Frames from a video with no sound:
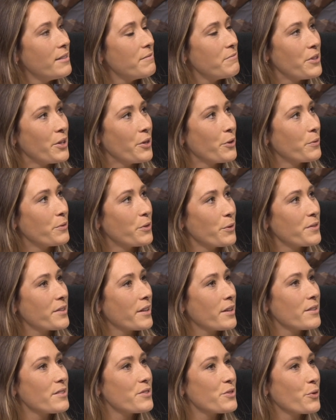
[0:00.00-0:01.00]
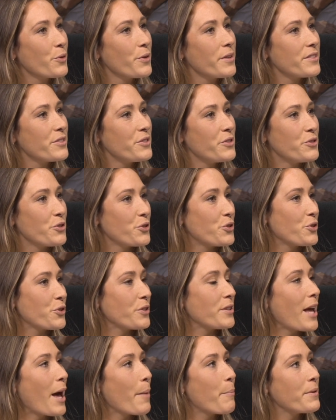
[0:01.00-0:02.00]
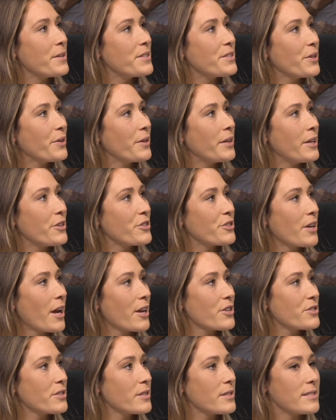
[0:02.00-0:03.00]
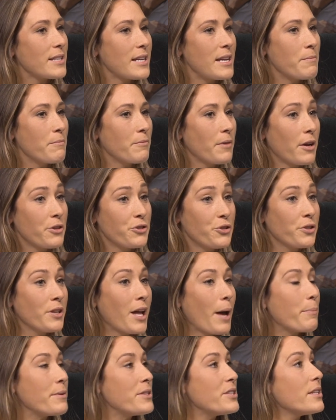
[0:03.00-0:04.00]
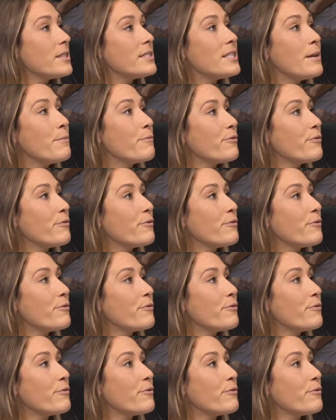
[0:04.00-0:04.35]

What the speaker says: those kind of stories that you just shouldn't happen to an international team. It shouldn't happen to a team,